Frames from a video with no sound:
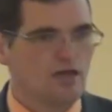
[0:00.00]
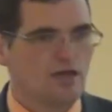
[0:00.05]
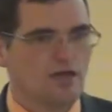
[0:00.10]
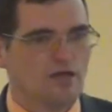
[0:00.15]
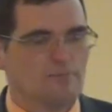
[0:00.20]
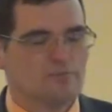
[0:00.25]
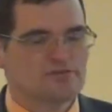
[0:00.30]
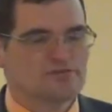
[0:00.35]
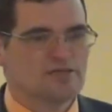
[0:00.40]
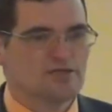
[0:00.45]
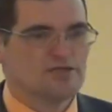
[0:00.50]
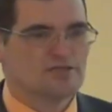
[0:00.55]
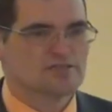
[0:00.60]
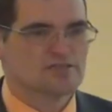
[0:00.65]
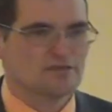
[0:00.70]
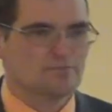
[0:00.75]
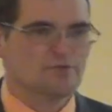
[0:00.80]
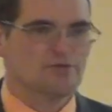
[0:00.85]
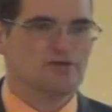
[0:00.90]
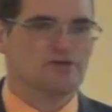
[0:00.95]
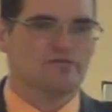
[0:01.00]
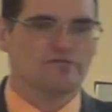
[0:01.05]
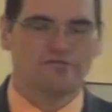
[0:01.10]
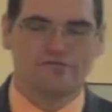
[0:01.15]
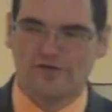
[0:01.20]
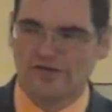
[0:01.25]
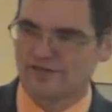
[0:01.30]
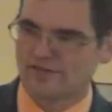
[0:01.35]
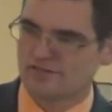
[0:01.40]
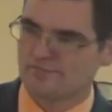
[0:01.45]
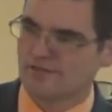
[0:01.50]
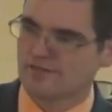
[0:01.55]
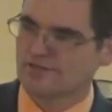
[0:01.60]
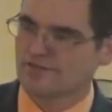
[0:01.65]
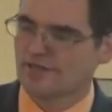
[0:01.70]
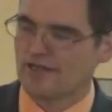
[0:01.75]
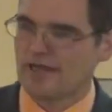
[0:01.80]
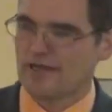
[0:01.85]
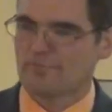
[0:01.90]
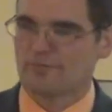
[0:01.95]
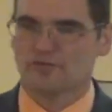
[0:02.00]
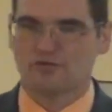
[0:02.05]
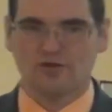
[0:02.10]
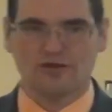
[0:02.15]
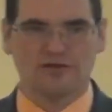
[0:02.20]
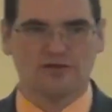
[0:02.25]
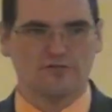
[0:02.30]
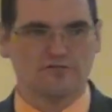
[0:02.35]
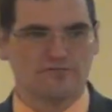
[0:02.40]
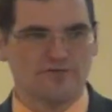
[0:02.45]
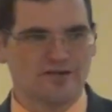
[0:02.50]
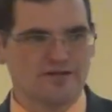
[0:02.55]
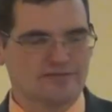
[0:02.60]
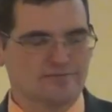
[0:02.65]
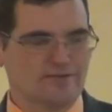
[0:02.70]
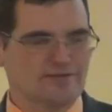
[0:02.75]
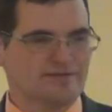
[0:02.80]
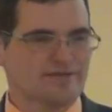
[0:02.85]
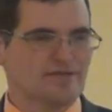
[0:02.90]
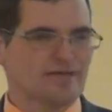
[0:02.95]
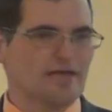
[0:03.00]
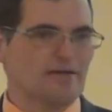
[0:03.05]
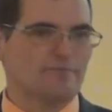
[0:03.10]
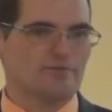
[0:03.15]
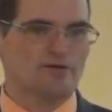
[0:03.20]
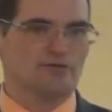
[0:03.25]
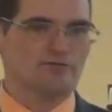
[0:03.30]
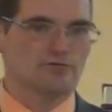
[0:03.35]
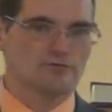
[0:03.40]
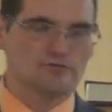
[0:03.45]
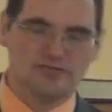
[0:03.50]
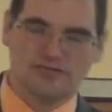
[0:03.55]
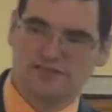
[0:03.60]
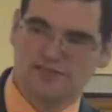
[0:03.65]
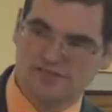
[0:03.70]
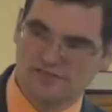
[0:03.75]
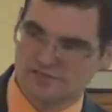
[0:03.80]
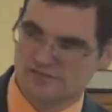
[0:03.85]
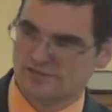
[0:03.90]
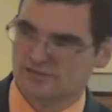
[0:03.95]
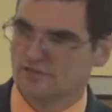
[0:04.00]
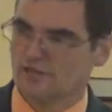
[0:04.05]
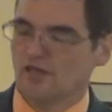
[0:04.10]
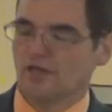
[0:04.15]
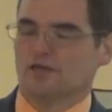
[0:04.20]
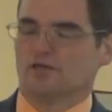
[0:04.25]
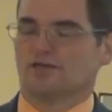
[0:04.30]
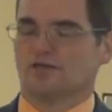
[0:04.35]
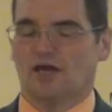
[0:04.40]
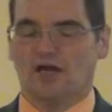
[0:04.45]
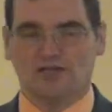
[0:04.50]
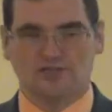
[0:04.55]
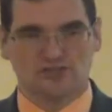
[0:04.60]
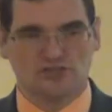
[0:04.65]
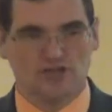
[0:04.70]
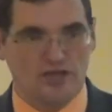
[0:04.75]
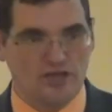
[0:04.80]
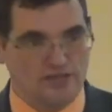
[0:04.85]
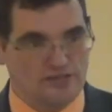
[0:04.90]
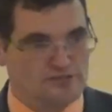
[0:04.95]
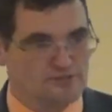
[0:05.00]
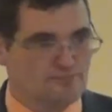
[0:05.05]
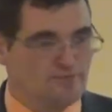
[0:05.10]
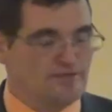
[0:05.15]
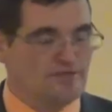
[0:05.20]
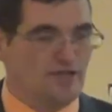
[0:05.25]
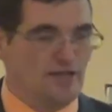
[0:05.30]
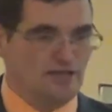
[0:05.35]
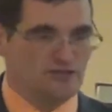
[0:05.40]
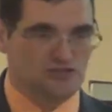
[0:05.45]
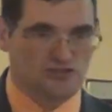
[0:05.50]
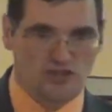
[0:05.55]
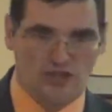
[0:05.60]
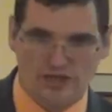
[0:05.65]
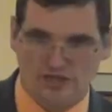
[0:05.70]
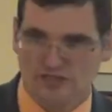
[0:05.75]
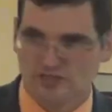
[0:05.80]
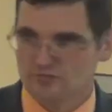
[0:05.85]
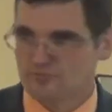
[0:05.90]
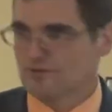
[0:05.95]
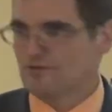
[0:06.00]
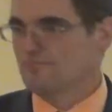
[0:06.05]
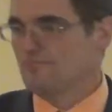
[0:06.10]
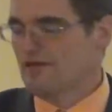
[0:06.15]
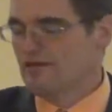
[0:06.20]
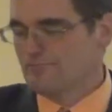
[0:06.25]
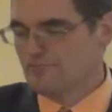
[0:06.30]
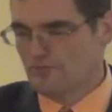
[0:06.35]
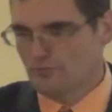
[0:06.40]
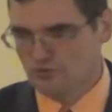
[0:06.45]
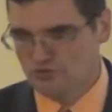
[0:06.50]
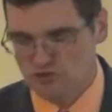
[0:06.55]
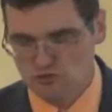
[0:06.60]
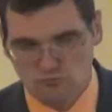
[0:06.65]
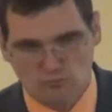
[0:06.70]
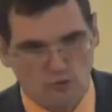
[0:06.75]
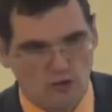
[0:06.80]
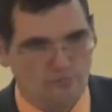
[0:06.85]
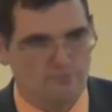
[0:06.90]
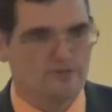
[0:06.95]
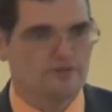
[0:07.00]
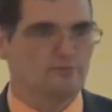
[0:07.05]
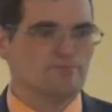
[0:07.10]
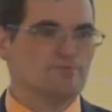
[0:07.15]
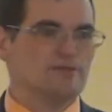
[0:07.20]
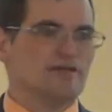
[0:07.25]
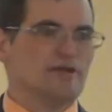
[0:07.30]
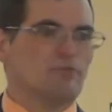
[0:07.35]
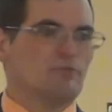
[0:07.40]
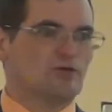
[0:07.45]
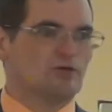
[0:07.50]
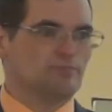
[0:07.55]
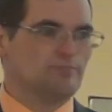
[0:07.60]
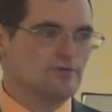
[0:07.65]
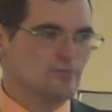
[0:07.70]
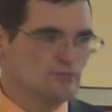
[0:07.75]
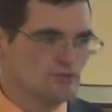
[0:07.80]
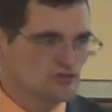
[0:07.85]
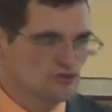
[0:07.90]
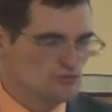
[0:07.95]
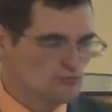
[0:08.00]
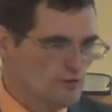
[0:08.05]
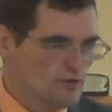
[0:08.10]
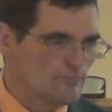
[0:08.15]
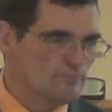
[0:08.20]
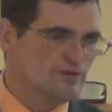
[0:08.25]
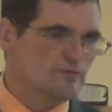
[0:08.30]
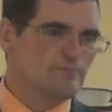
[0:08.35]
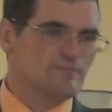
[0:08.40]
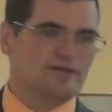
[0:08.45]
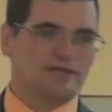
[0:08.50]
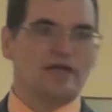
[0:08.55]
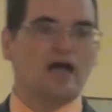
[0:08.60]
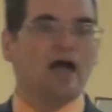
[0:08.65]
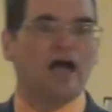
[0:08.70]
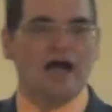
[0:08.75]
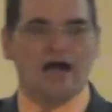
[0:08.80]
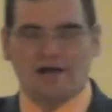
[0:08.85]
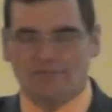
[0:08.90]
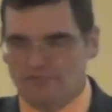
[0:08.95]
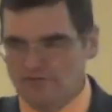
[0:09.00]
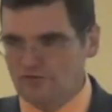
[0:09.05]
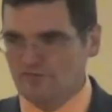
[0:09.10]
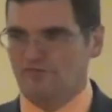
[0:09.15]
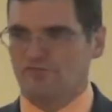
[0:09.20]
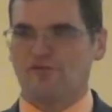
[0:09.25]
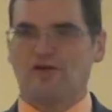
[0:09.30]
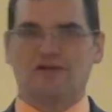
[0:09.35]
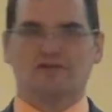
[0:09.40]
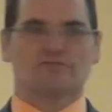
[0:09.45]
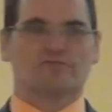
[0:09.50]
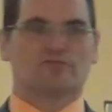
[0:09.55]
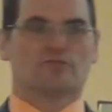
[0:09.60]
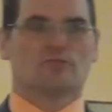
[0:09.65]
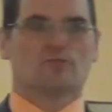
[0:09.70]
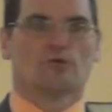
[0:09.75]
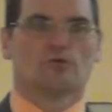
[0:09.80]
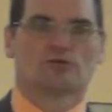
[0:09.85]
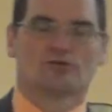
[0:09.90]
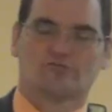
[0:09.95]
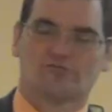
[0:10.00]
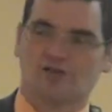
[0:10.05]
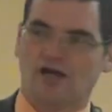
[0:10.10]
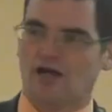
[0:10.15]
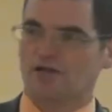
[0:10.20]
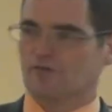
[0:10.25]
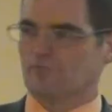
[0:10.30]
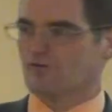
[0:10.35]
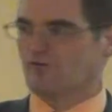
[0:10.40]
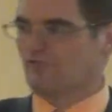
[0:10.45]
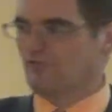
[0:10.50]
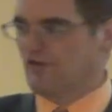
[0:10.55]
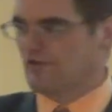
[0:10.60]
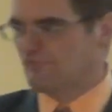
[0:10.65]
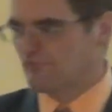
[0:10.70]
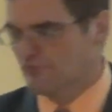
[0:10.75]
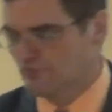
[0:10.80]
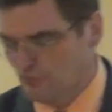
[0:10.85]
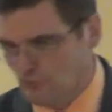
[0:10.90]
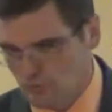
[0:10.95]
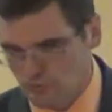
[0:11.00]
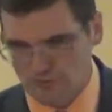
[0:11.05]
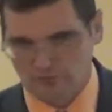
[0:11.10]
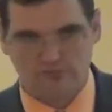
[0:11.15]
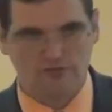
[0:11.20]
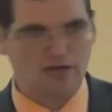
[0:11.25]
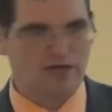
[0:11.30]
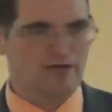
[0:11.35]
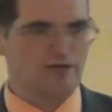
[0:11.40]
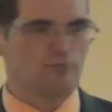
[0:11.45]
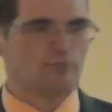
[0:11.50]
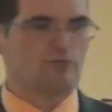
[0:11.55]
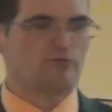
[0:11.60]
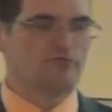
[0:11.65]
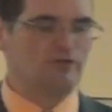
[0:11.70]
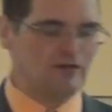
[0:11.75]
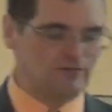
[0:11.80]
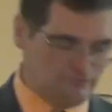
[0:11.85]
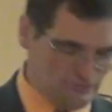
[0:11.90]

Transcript: Let me tell you something. You need to fight to make that happen. You know how you fight to make that happen? On your knees. God, change me. God, change me. Make me what you want me to be. I want to be what you want me to be. I'm going to fight for the work of God. I'm going to fight for the Word of God. I want to fight